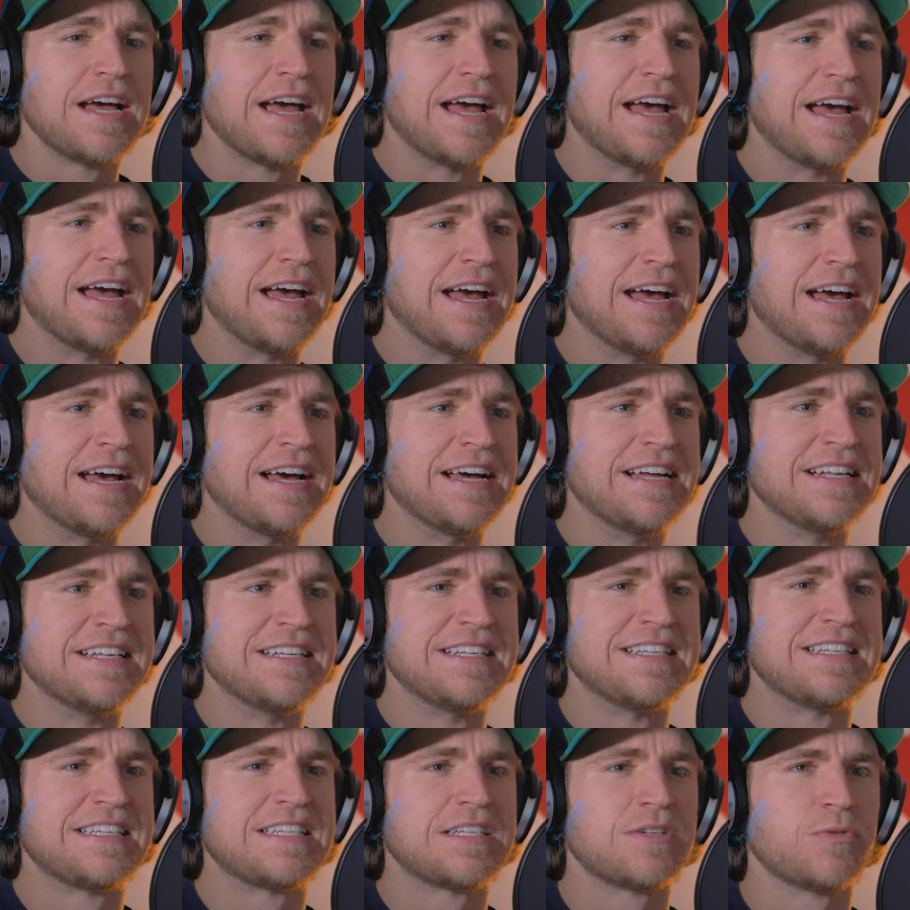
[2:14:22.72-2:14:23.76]

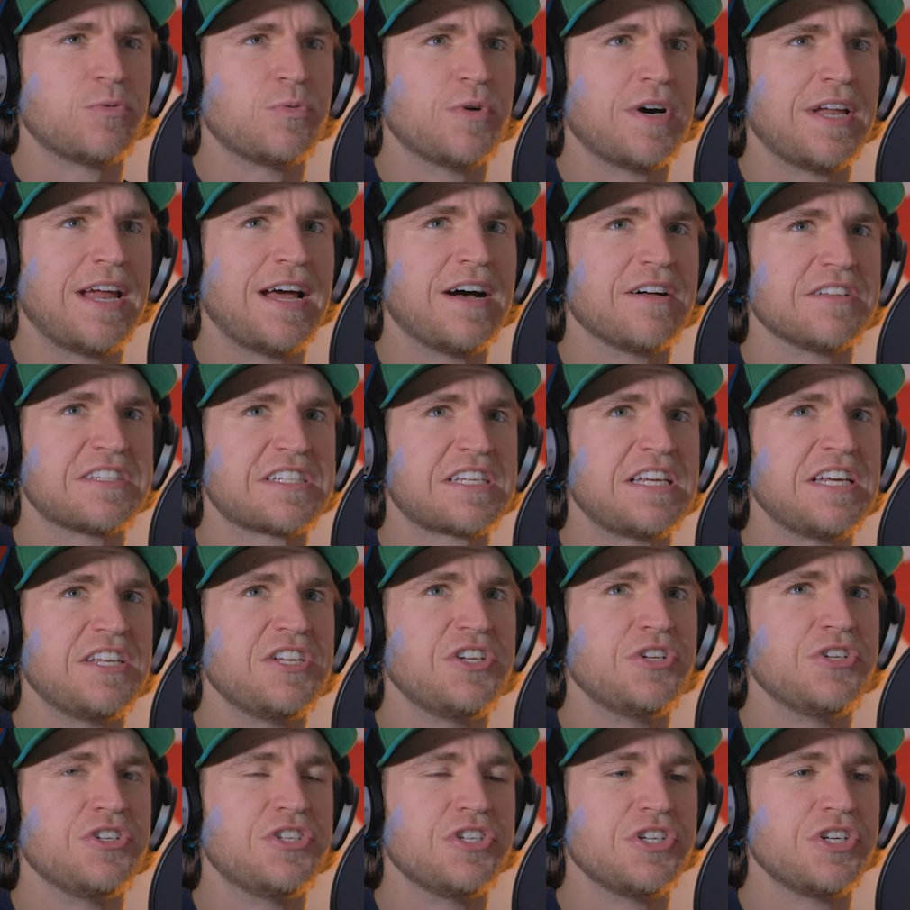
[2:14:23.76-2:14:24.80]
And what else can
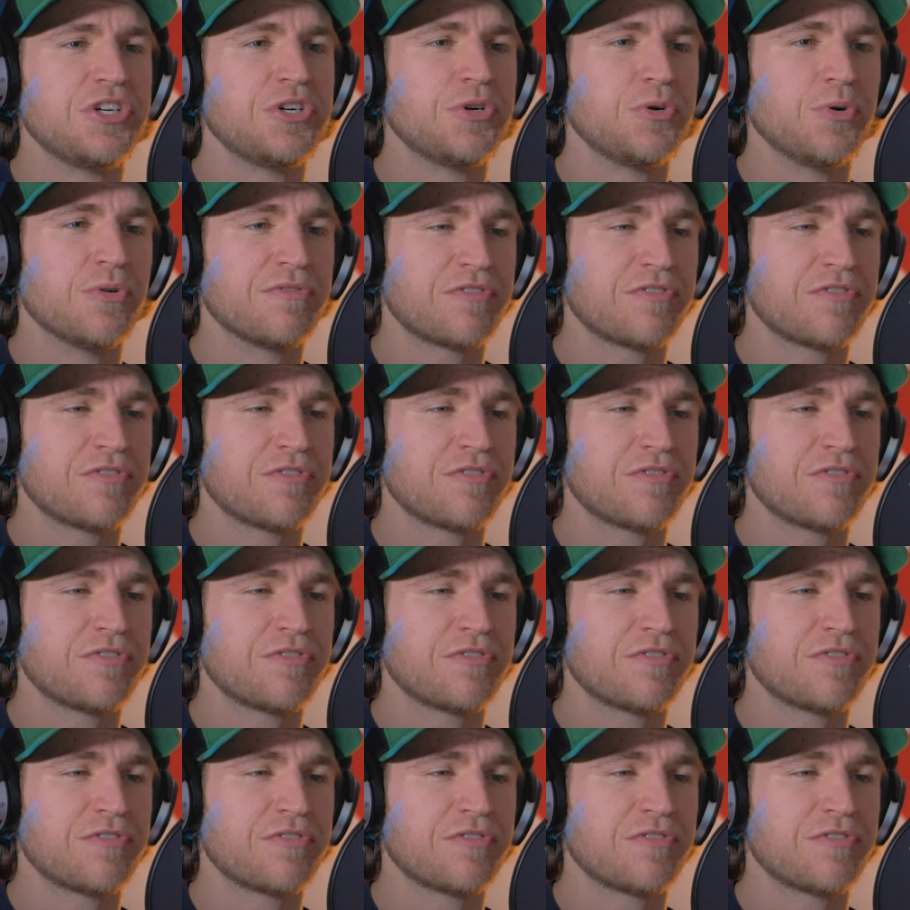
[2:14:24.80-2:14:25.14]
you do?